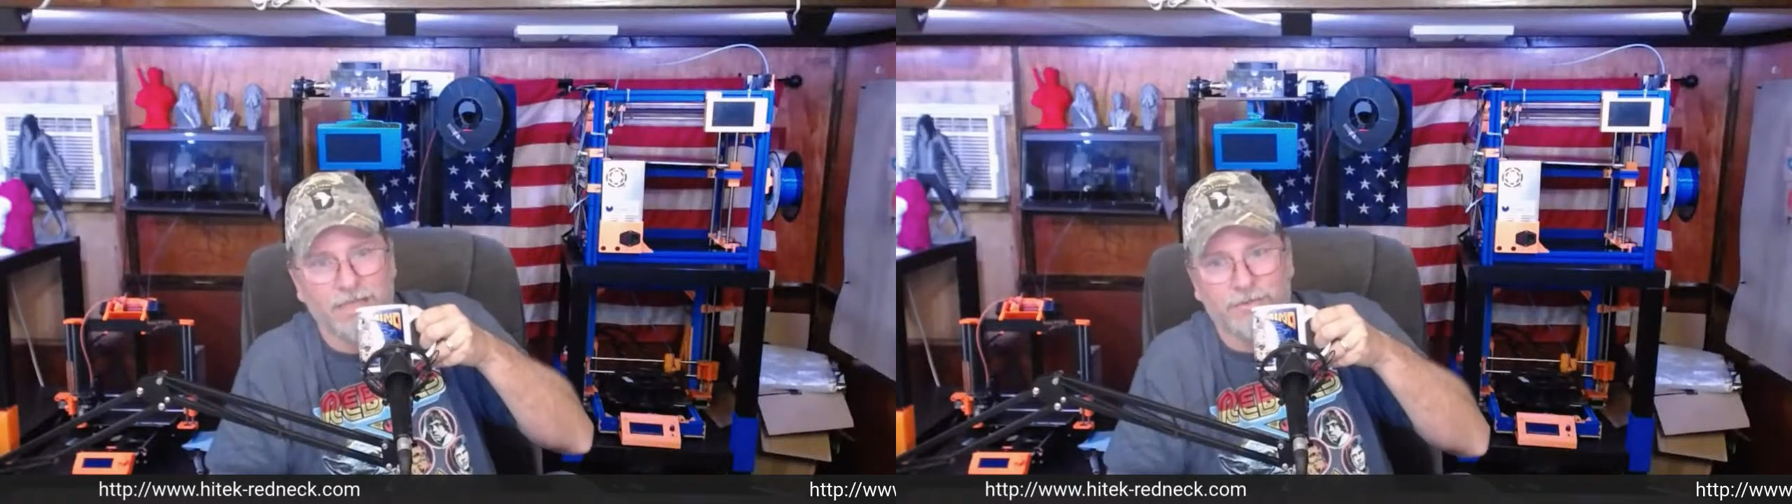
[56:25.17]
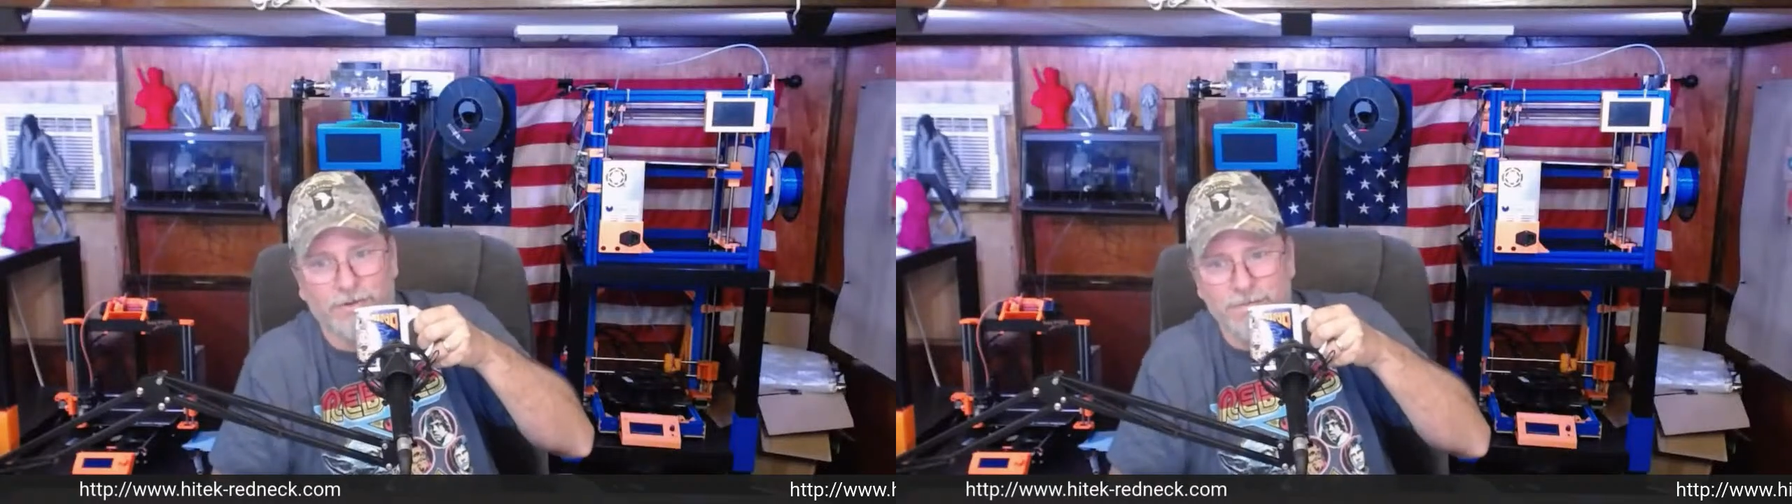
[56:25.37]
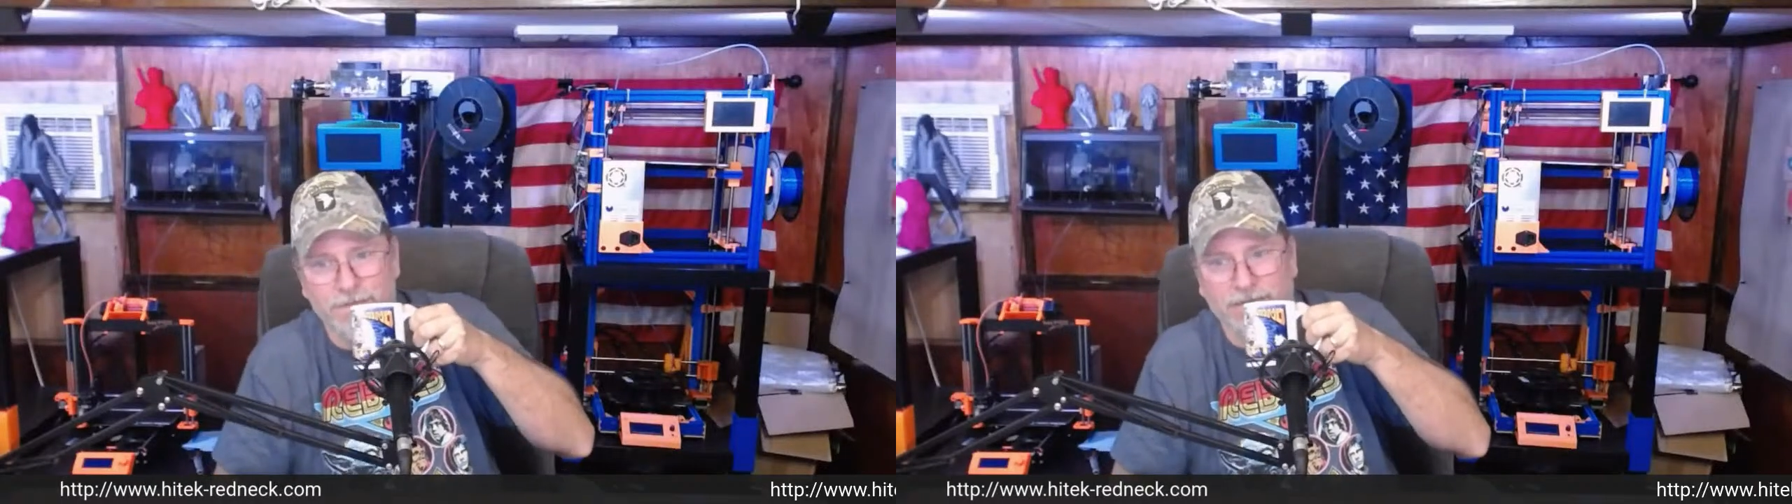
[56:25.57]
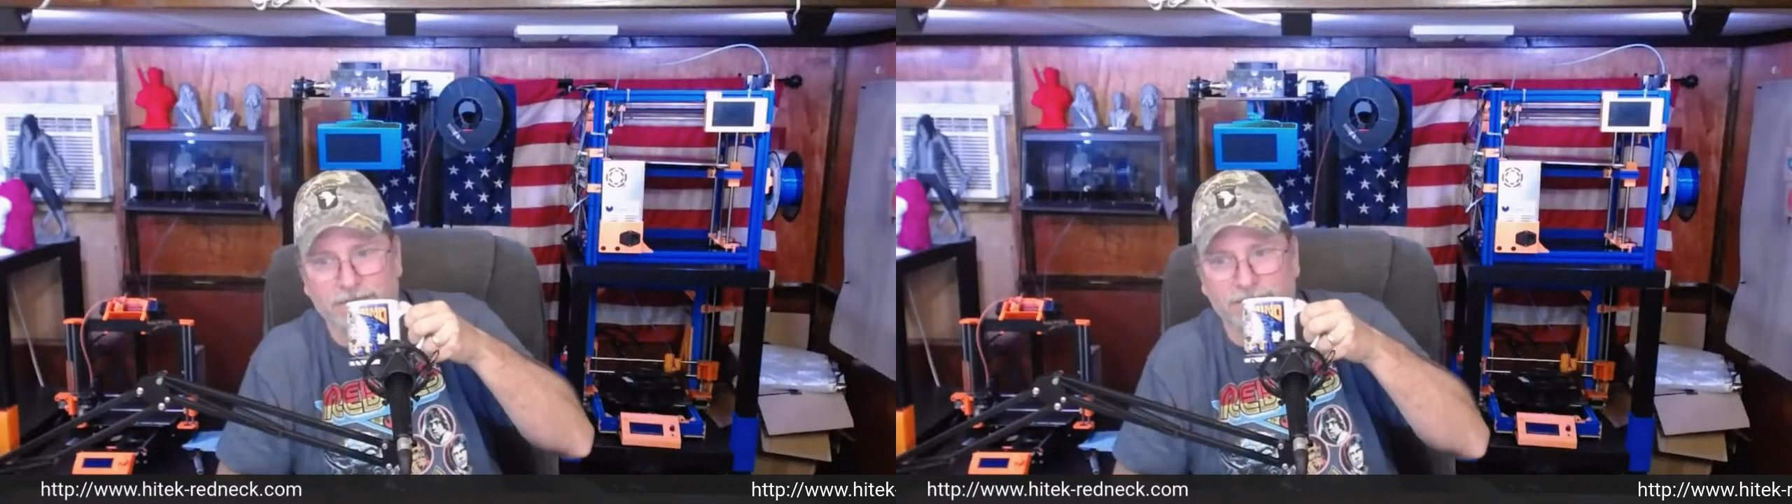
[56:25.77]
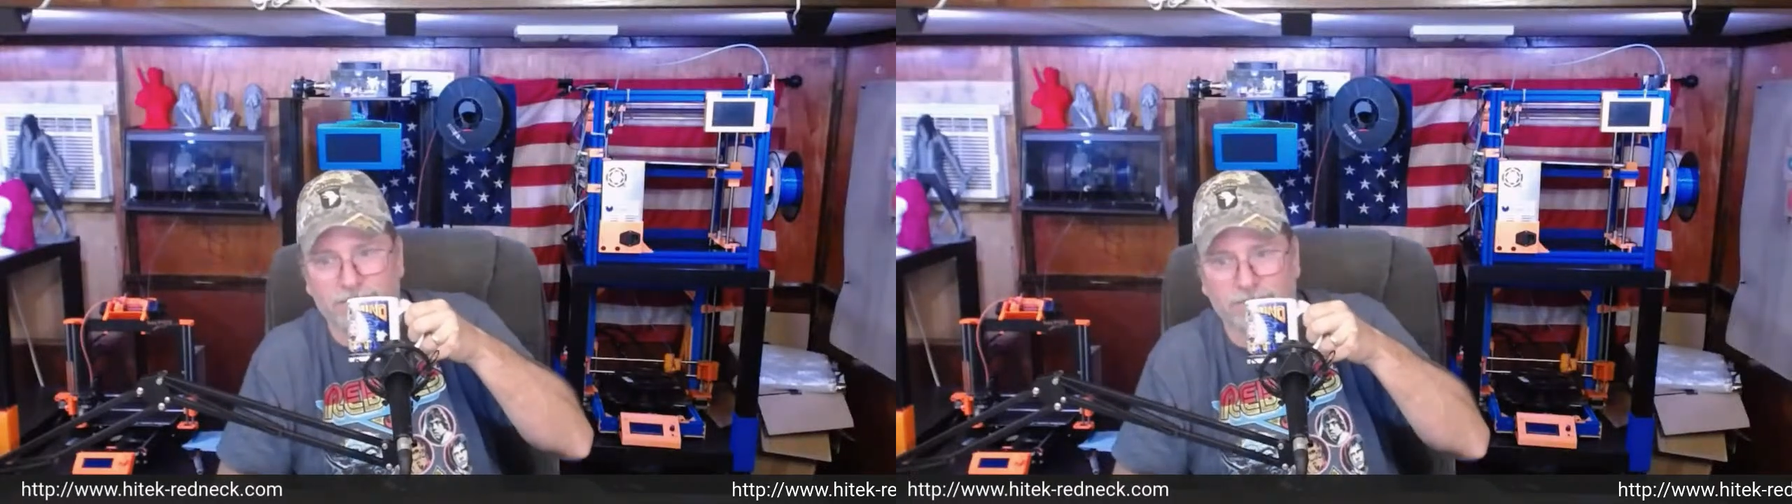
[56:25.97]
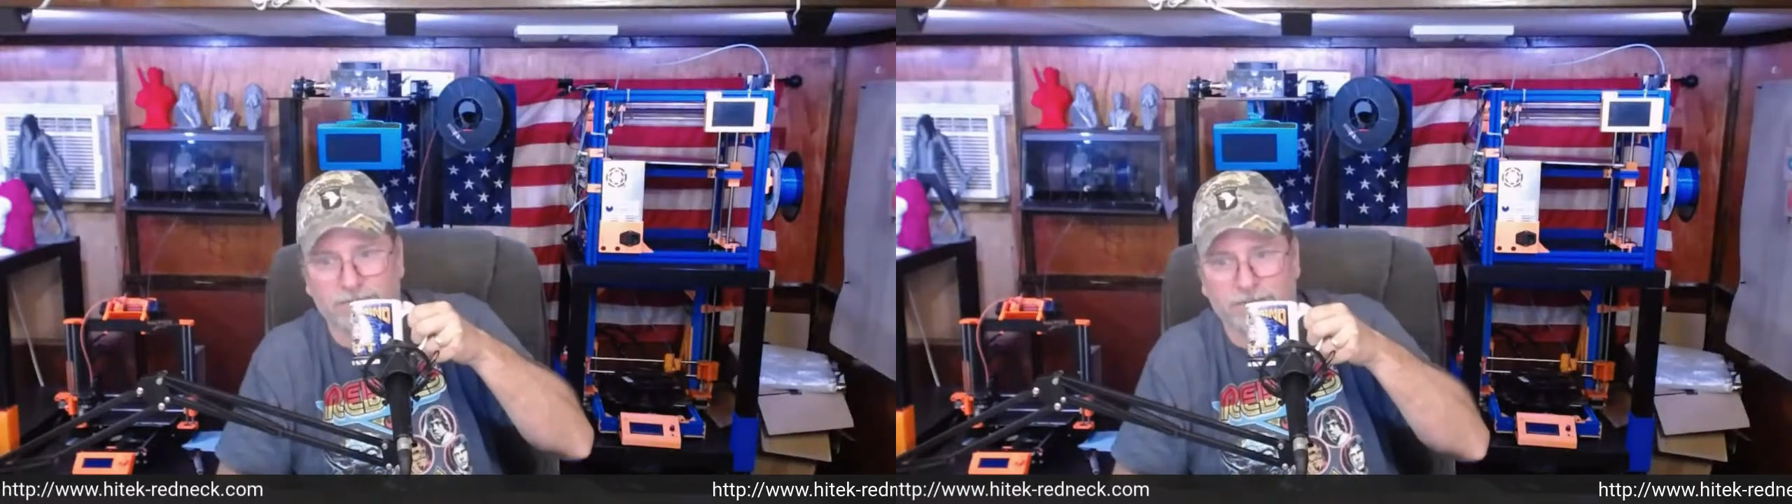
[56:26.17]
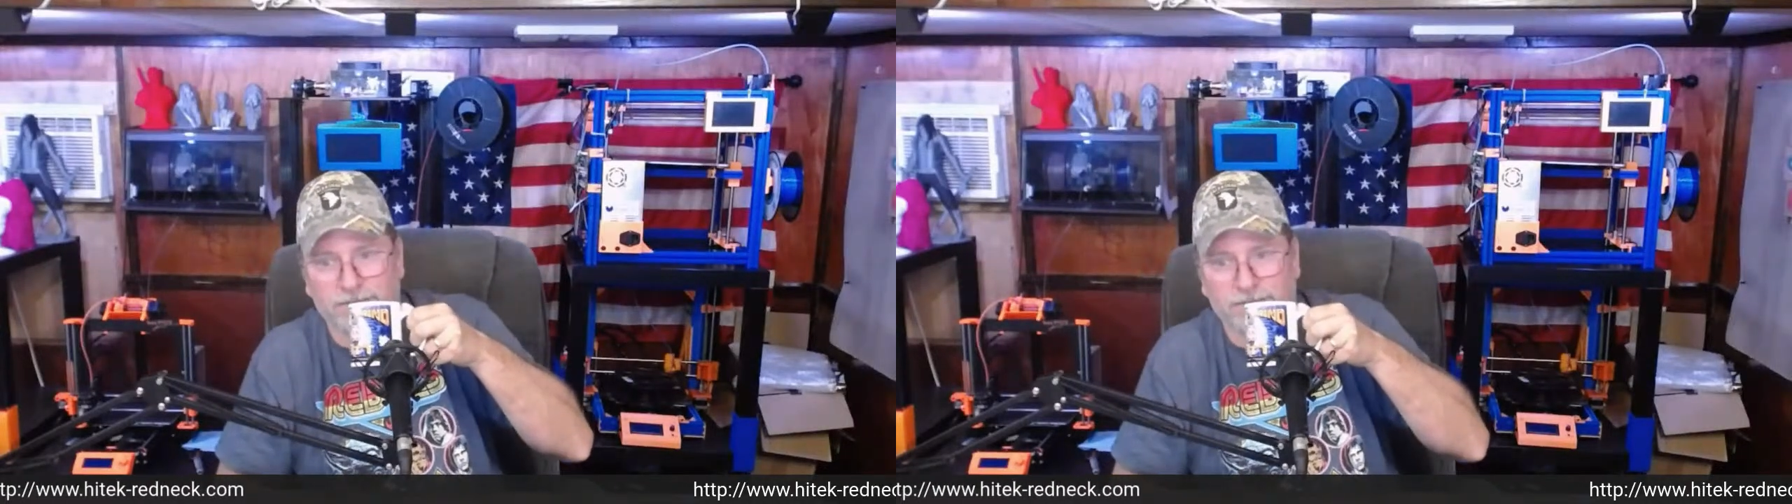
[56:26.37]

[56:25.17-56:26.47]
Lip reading: 3 minutes and